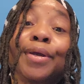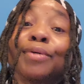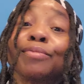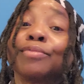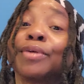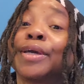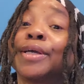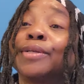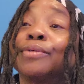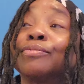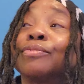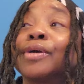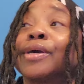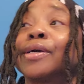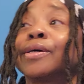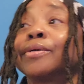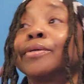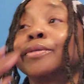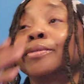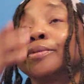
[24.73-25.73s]
I ran
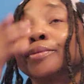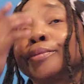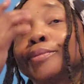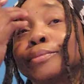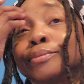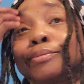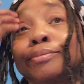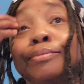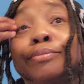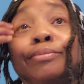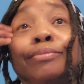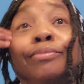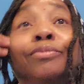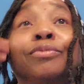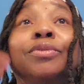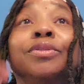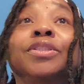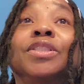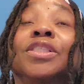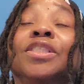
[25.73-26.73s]
around,
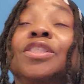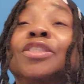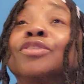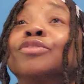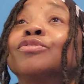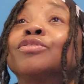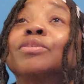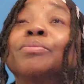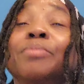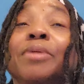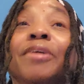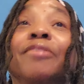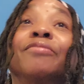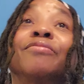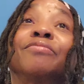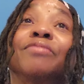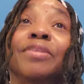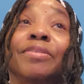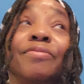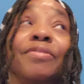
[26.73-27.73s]
just do some,
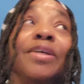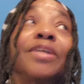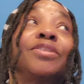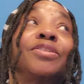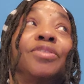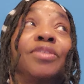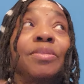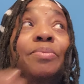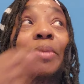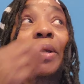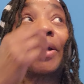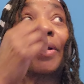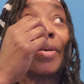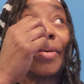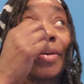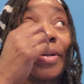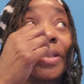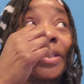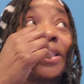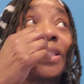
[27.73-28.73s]
run around, do some
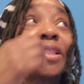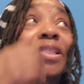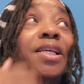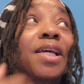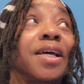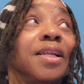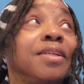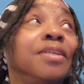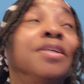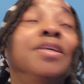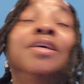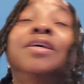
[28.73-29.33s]
errands, got